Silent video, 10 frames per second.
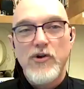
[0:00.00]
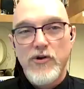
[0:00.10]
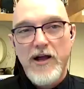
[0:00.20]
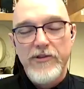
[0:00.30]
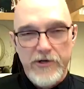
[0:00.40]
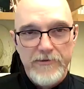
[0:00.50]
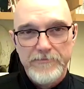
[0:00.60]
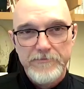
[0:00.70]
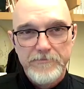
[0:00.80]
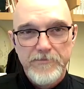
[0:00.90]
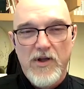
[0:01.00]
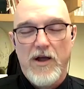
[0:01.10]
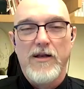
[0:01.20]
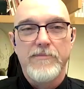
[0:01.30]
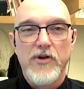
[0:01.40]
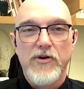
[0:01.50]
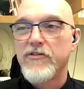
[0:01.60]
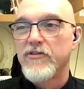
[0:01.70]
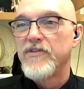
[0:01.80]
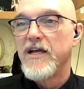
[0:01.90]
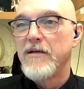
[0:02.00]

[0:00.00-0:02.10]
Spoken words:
to your other column, your other